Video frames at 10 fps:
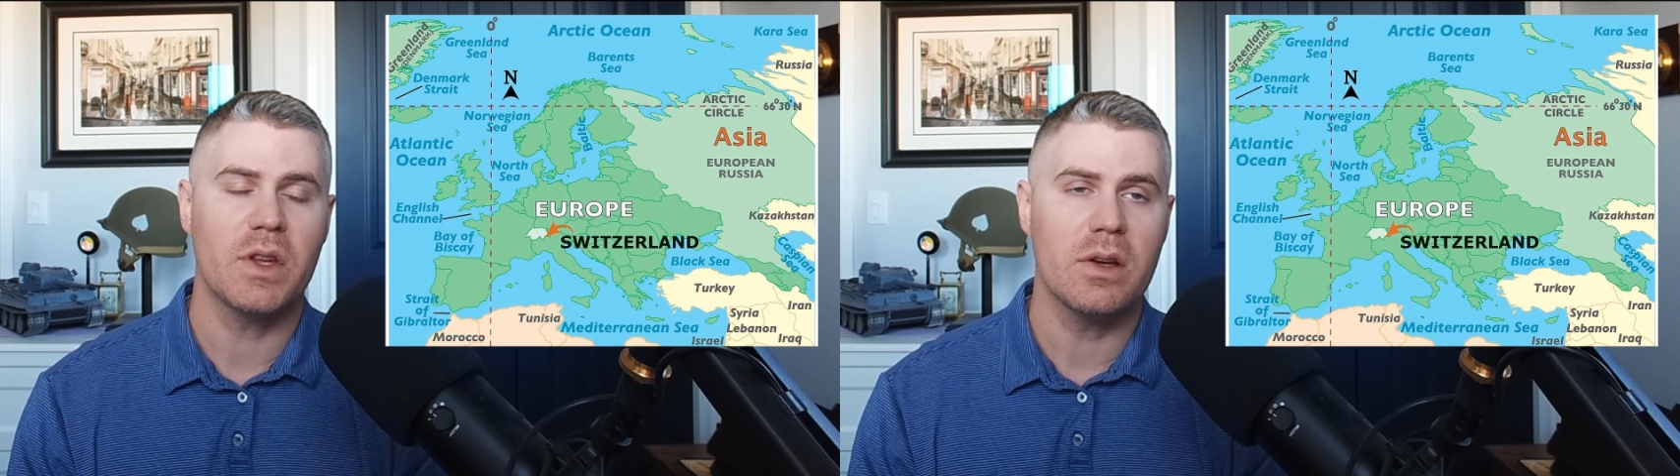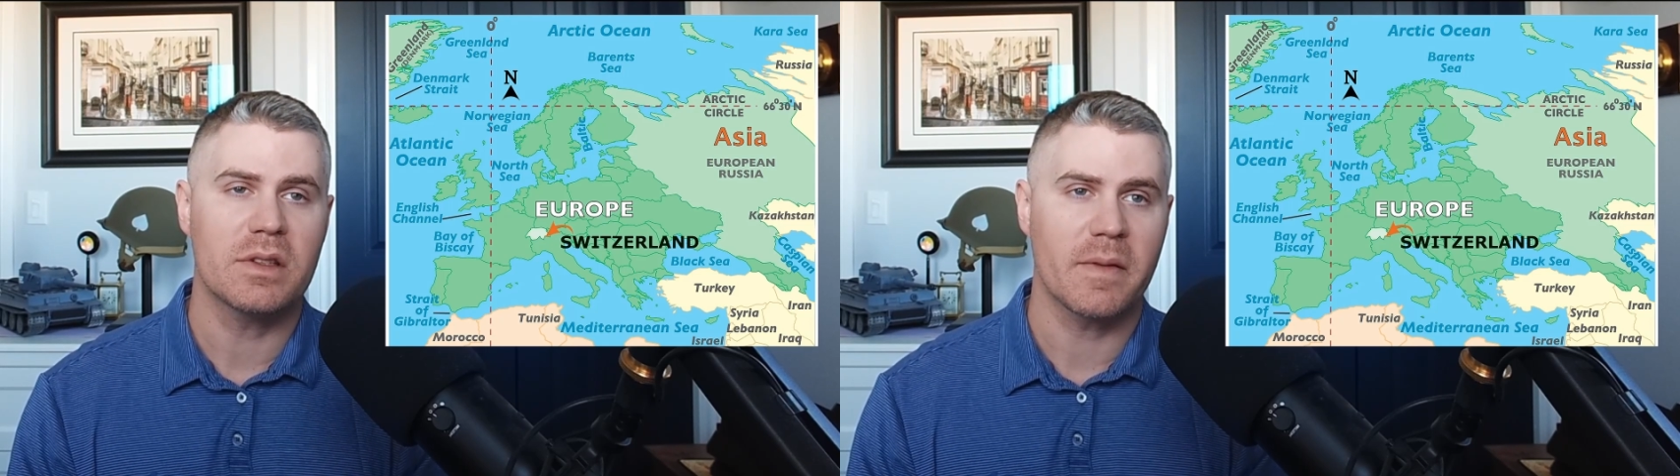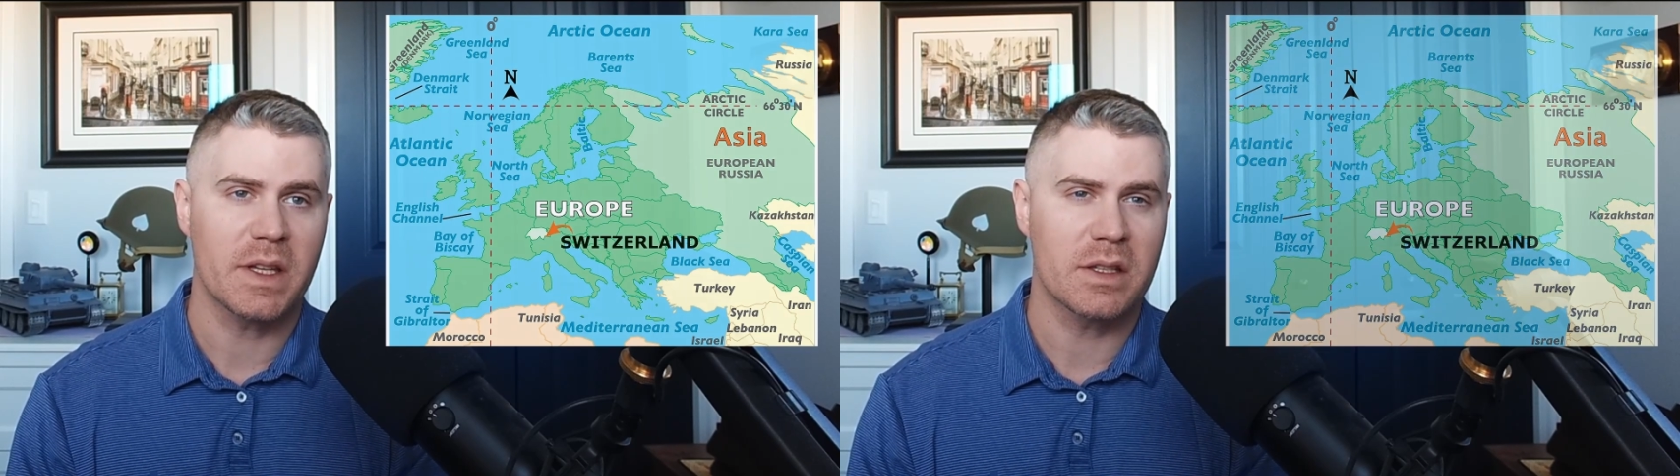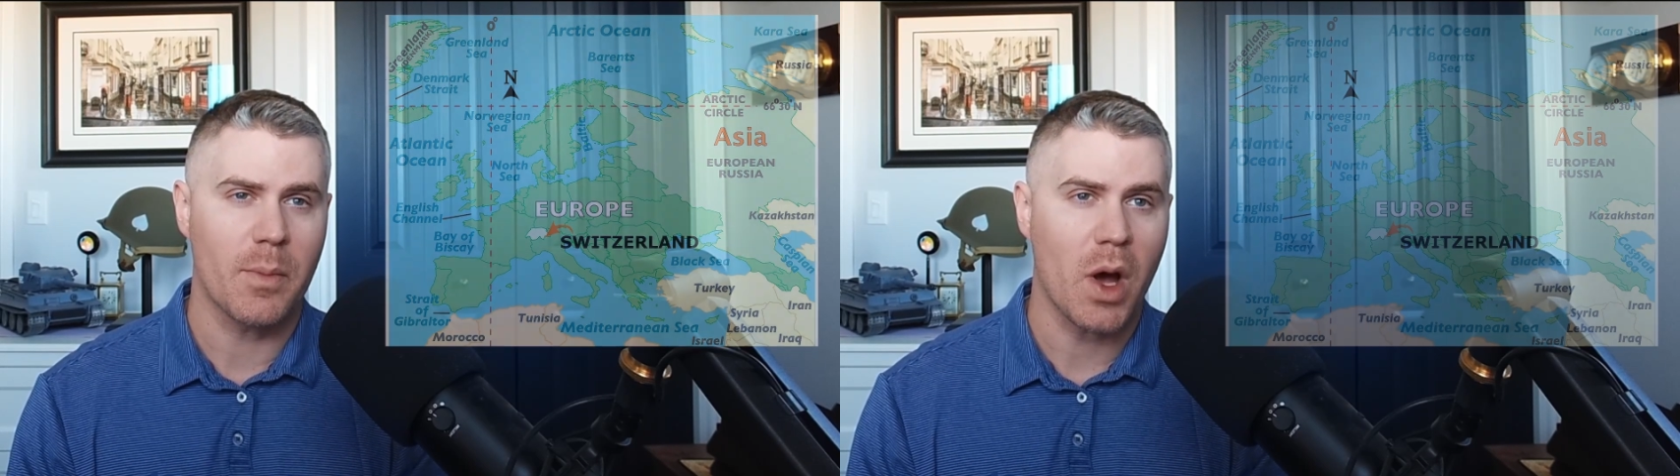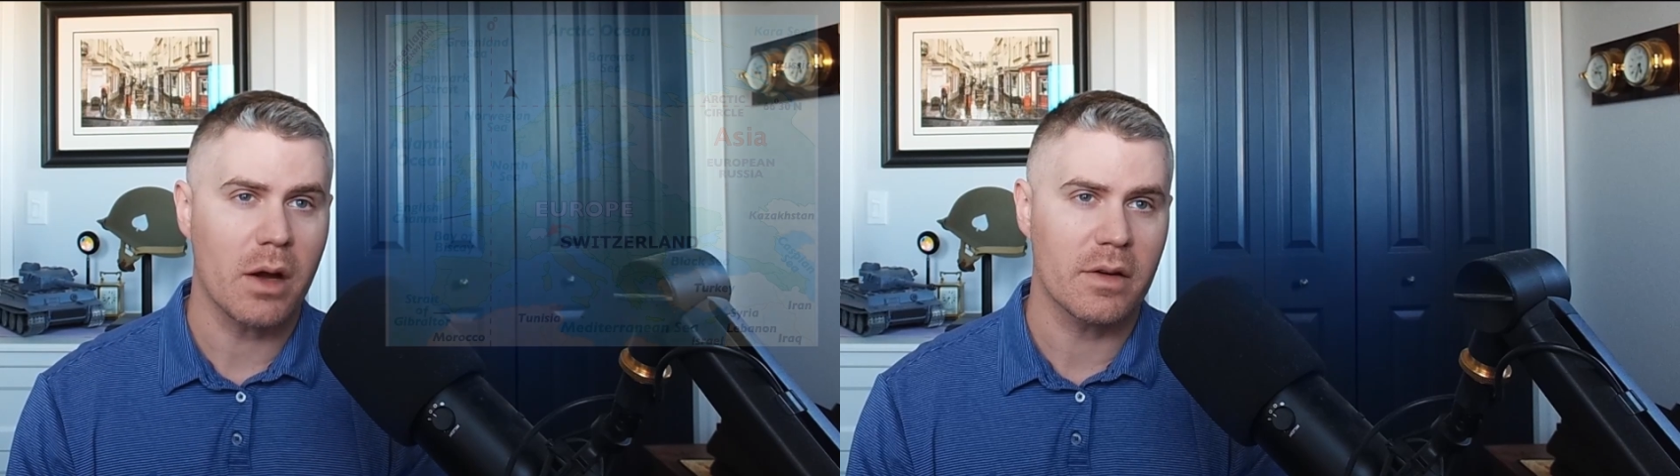use of its
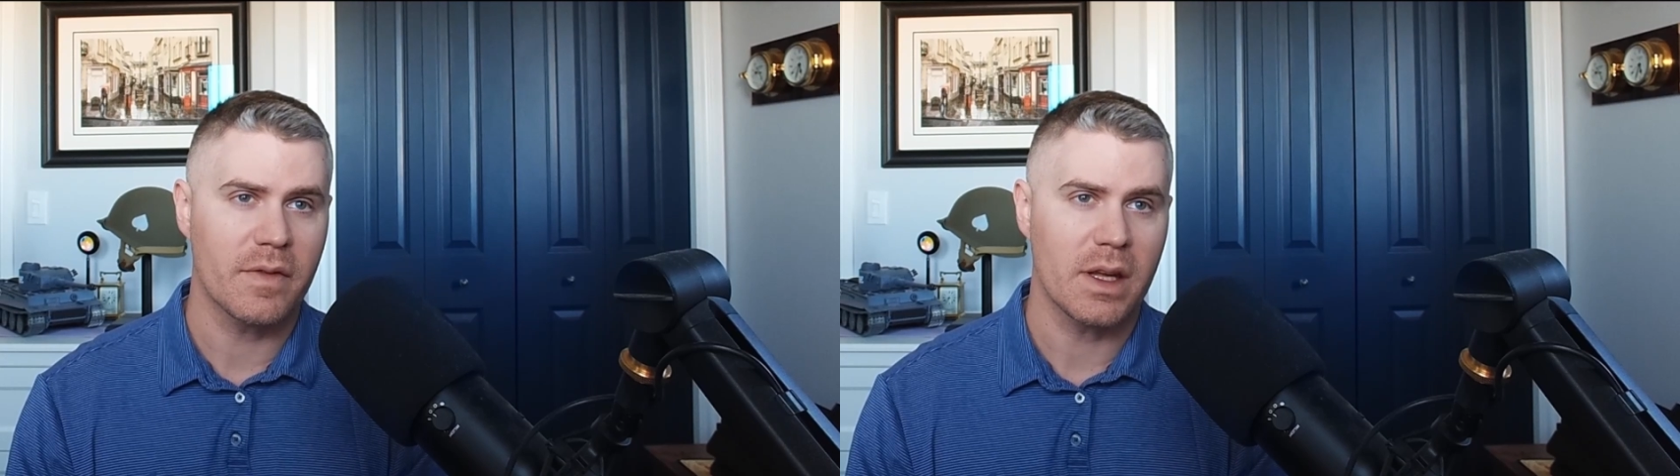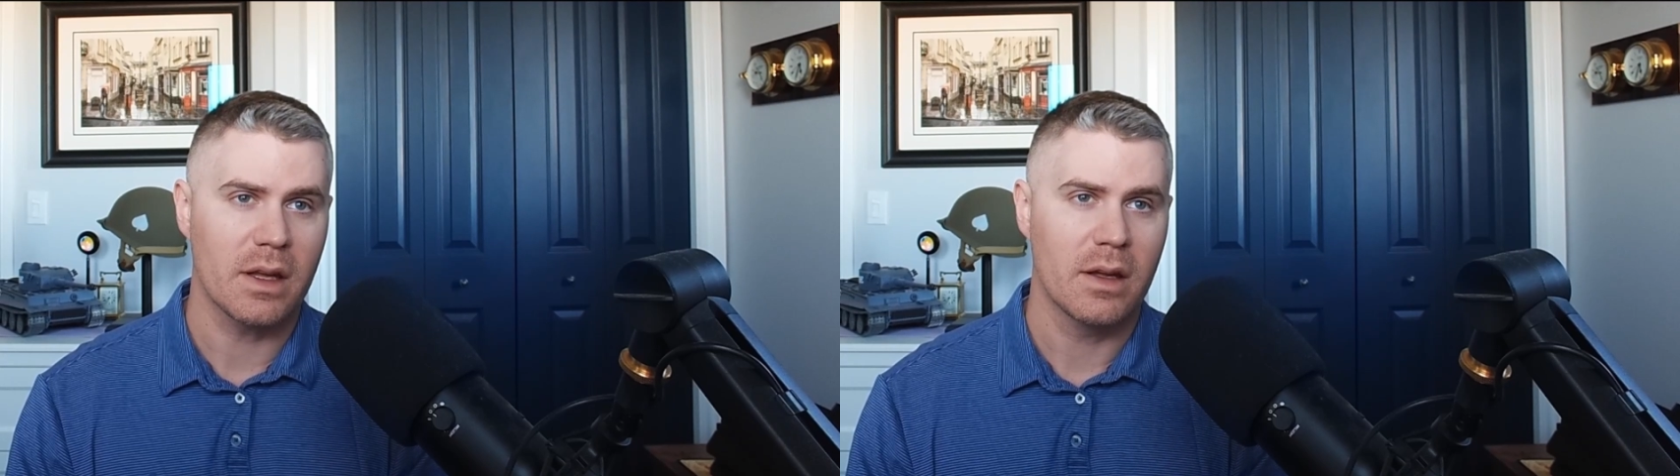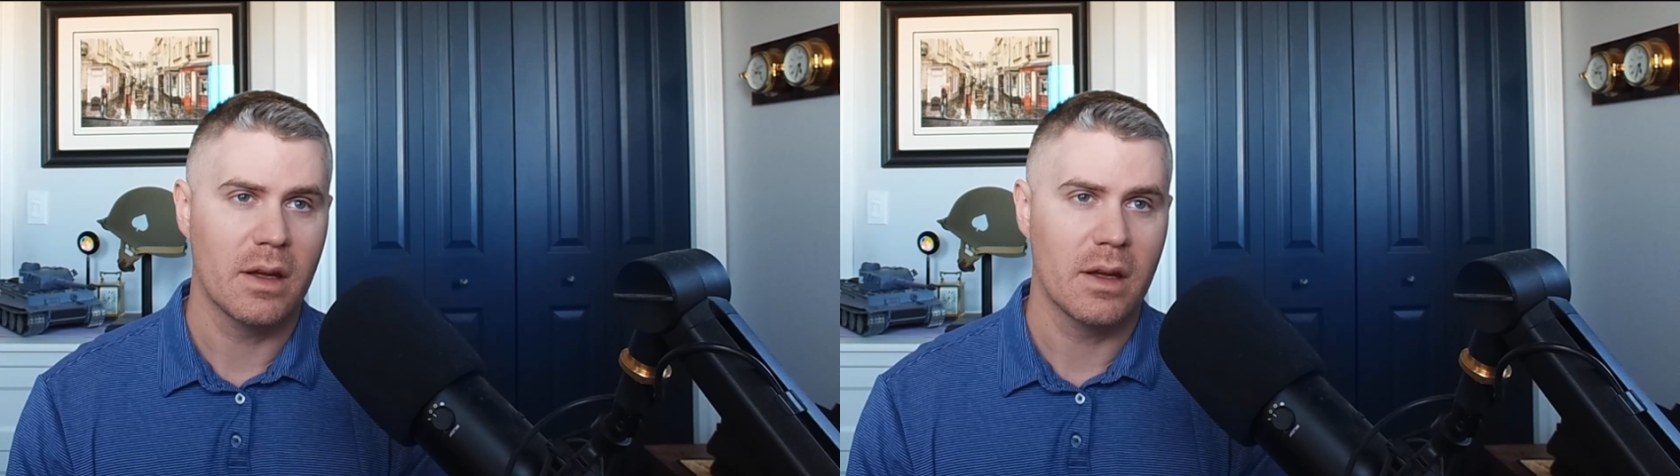topography.